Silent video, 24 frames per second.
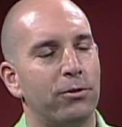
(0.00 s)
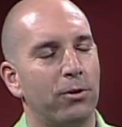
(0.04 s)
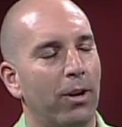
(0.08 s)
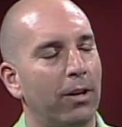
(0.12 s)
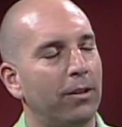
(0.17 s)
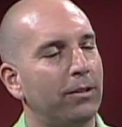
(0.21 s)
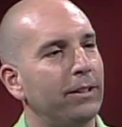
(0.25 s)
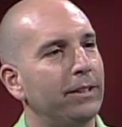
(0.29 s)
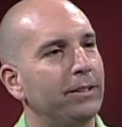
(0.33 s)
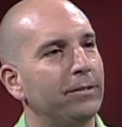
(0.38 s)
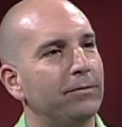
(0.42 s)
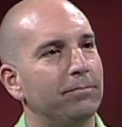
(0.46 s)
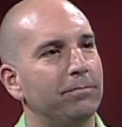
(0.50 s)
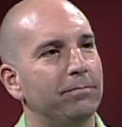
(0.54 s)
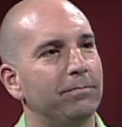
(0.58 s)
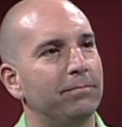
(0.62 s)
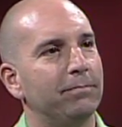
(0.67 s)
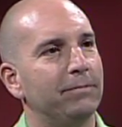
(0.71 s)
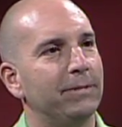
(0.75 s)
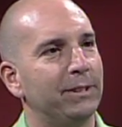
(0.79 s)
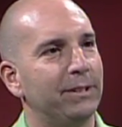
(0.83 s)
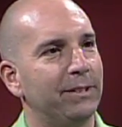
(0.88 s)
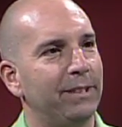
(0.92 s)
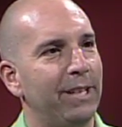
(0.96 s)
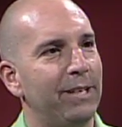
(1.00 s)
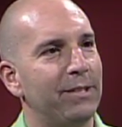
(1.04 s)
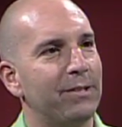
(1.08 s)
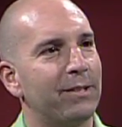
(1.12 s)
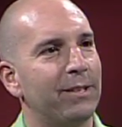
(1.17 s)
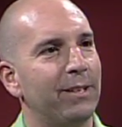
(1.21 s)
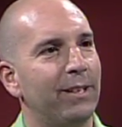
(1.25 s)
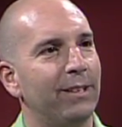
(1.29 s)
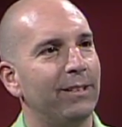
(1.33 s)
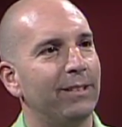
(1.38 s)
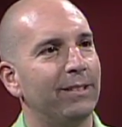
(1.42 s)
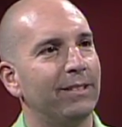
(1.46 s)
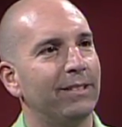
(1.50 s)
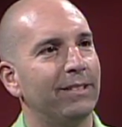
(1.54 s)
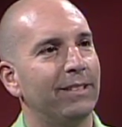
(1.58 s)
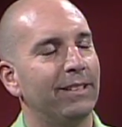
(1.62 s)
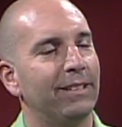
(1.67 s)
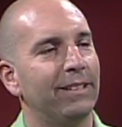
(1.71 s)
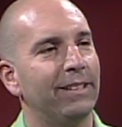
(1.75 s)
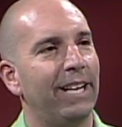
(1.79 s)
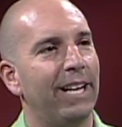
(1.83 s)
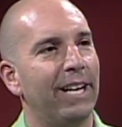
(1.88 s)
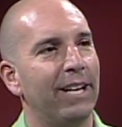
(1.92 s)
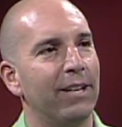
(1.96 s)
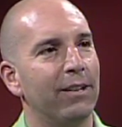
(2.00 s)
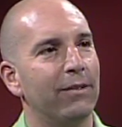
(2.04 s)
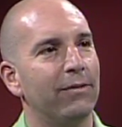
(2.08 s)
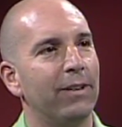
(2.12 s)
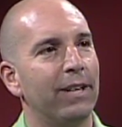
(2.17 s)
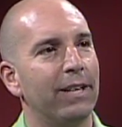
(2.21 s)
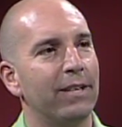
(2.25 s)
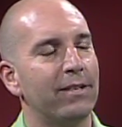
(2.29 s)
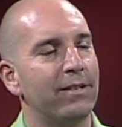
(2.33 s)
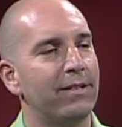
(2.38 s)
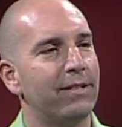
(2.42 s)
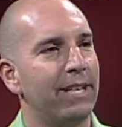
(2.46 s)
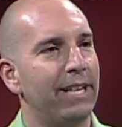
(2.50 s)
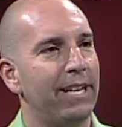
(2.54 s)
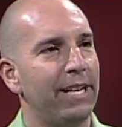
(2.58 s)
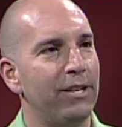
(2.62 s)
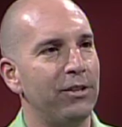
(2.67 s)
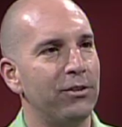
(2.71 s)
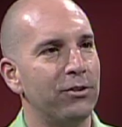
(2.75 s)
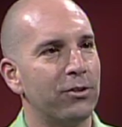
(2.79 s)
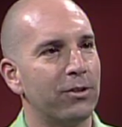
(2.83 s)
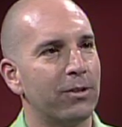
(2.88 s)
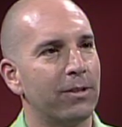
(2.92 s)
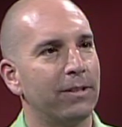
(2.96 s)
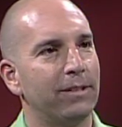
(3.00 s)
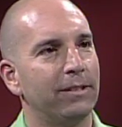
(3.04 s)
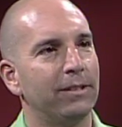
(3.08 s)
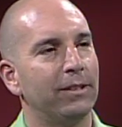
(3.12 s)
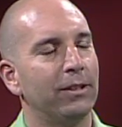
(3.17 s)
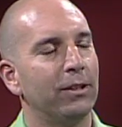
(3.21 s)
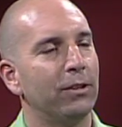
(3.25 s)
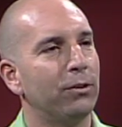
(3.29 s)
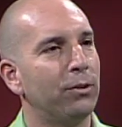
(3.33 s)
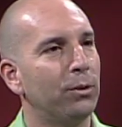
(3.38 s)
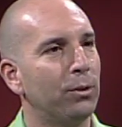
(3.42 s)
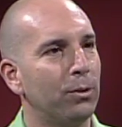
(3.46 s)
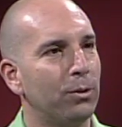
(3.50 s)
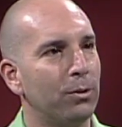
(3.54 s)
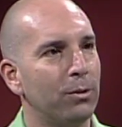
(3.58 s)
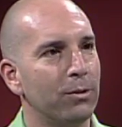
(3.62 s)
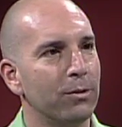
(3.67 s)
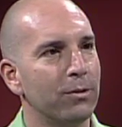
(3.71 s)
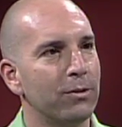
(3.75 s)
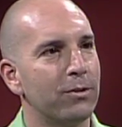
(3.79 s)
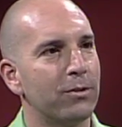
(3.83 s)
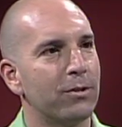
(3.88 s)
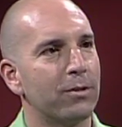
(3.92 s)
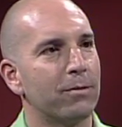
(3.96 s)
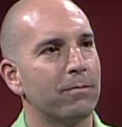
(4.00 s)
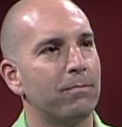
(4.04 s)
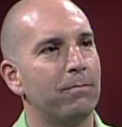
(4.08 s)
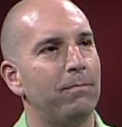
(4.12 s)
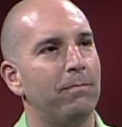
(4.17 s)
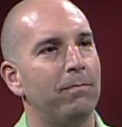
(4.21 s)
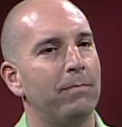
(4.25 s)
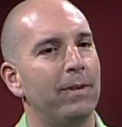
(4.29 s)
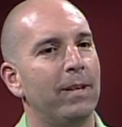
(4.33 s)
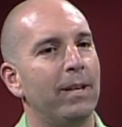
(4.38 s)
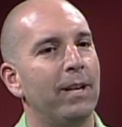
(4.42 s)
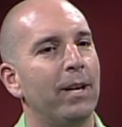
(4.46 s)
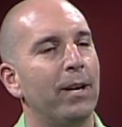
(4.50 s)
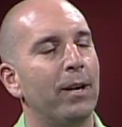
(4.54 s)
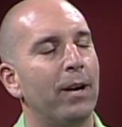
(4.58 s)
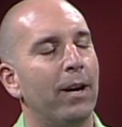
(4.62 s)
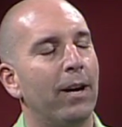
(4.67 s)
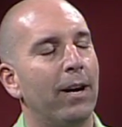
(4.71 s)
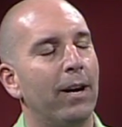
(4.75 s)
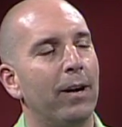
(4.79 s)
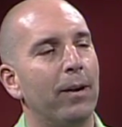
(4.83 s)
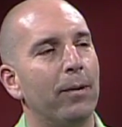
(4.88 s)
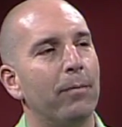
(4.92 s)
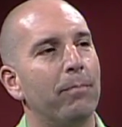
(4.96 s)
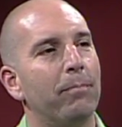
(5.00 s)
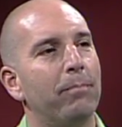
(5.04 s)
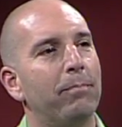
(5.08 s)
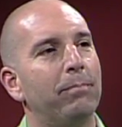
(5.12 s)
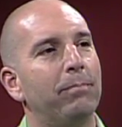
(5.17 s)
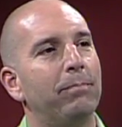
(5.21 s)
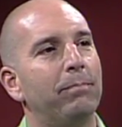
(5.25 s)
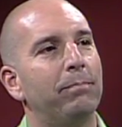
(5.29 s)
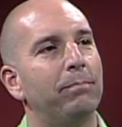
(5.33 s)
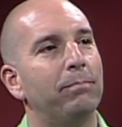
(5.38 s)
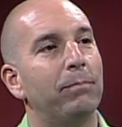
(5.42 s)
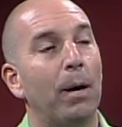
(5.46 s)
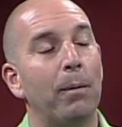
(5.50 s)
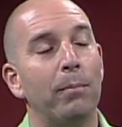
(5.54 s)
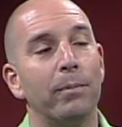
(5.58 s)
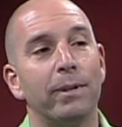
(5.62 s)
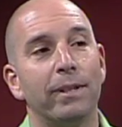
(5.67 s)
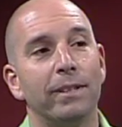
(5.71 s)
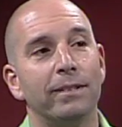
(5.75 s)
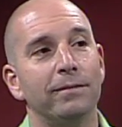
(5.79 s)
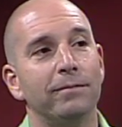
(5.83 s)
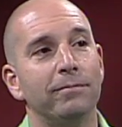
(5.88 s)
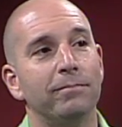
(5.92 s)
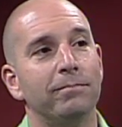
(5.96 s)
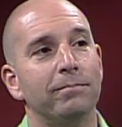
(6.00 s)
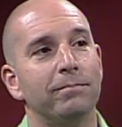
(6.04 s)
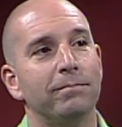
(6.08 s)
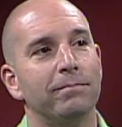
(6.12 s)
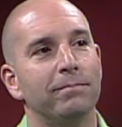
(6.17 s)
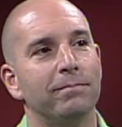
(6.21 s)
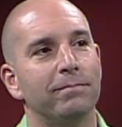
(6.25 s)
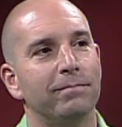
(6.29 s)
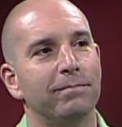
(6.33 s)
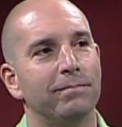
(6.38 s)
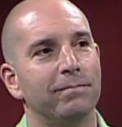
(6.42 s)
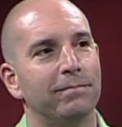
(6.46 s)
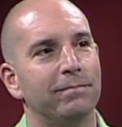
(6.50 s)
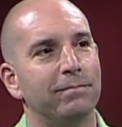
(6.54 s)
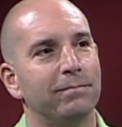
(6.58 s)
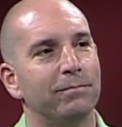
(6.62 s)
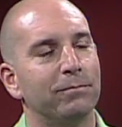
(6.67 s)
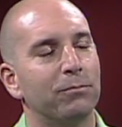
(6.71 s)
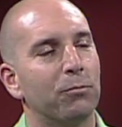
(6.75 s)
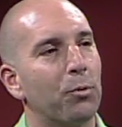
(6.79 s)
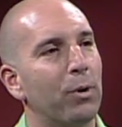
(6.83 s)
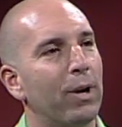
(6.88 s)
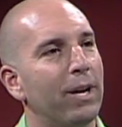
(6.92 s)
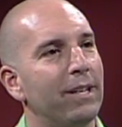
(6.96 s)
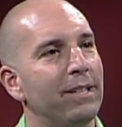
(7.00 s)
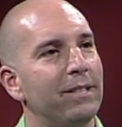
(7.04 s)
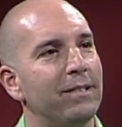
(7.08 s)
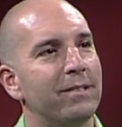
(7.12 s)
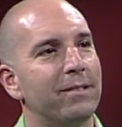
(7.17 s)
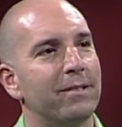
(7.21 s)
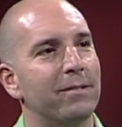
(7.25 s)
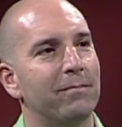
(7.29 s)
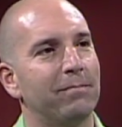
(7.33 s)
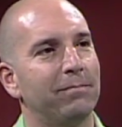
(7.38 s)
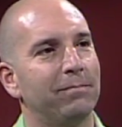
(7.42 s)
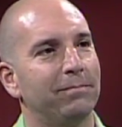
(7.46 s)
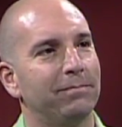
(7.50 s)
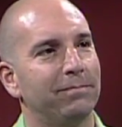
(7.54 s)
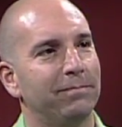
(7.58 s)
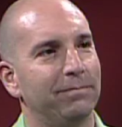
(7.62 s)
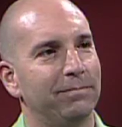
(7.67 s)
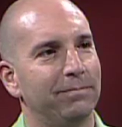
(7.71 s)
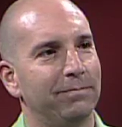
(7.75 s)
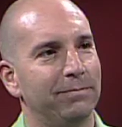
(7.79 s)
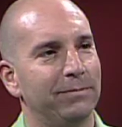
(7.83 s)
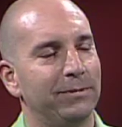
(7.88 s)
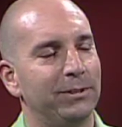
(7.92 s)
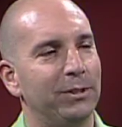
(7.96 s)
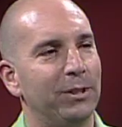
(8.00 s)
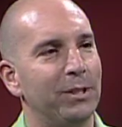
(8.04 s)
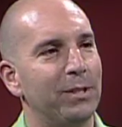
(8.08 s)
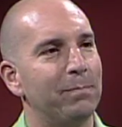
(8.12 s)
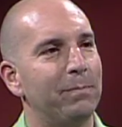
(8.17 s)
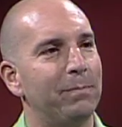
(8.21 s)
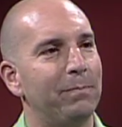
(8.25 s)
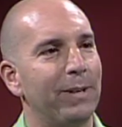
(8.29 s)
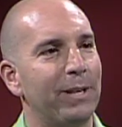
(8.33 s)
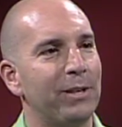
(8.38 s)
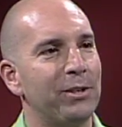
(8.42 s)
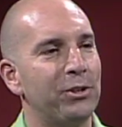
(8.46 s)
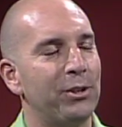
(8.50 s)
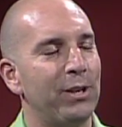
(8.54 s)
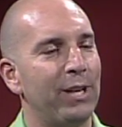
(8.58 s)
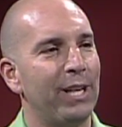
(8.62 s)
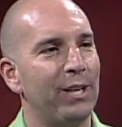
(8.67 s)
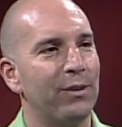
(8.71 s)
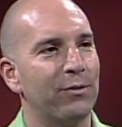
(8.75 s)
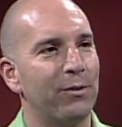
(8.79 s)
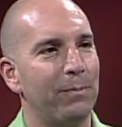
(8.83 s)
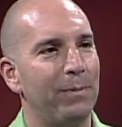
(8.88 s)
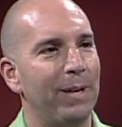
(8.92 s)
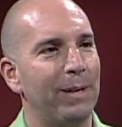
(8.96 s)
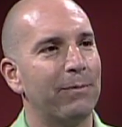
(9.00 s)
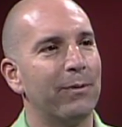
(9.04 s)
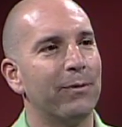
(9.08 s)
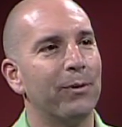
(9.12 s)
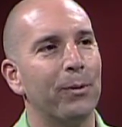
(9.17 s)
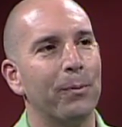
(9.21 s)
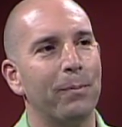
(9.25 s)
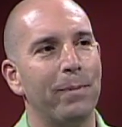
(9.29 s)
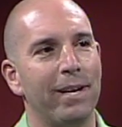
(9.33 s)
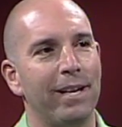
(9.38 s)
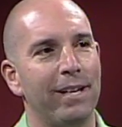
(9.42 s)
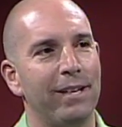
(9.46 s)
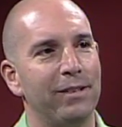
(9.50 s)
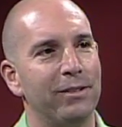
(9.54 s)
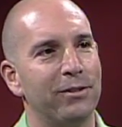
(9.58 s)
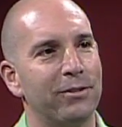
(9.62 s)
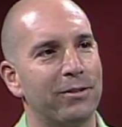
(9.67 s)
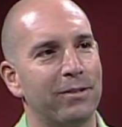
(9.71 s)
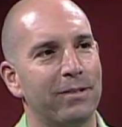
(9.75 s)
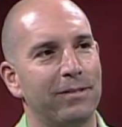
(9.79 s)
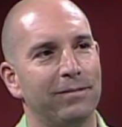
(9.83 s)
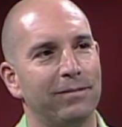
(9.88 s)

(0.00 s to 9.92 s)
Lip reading: Chocolate is a nice color. A lot of sage, golds, pumpkin, reds. So it's a big change from Naperville beige.